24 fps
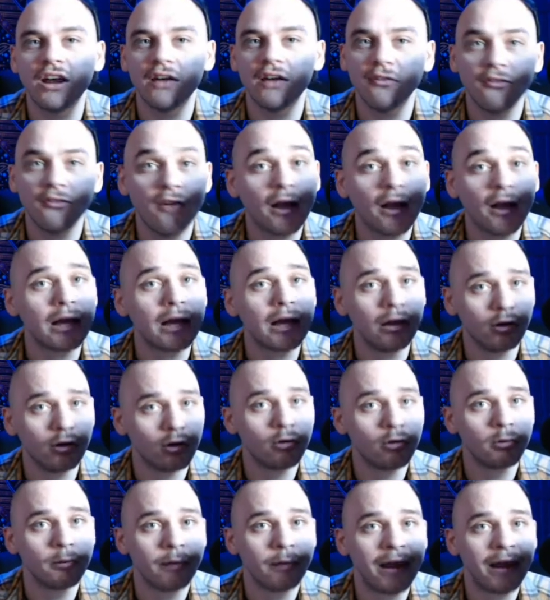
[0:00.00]
a fucking
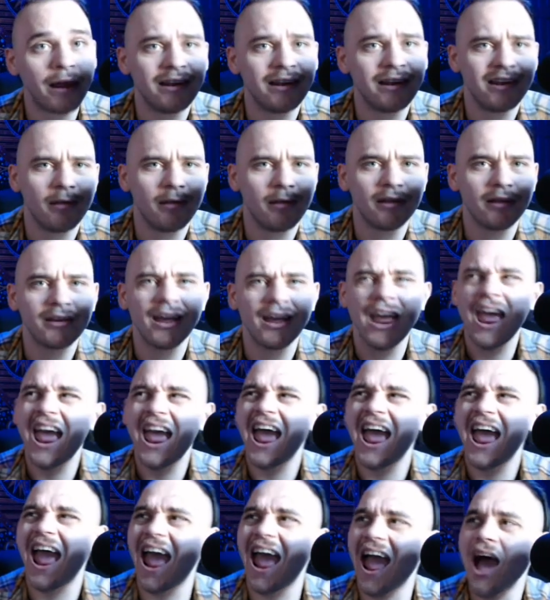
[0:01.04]
global pandemic,
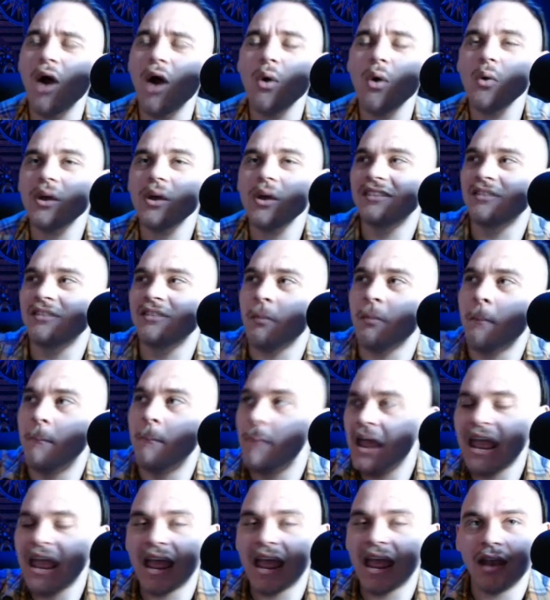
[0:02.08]
how is a
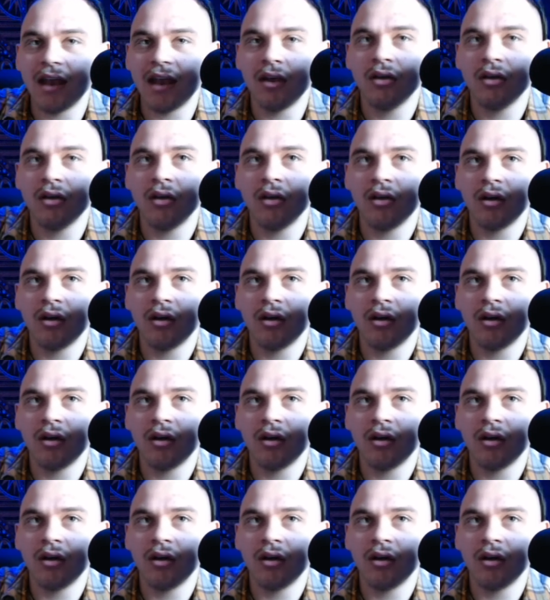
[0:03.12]
man,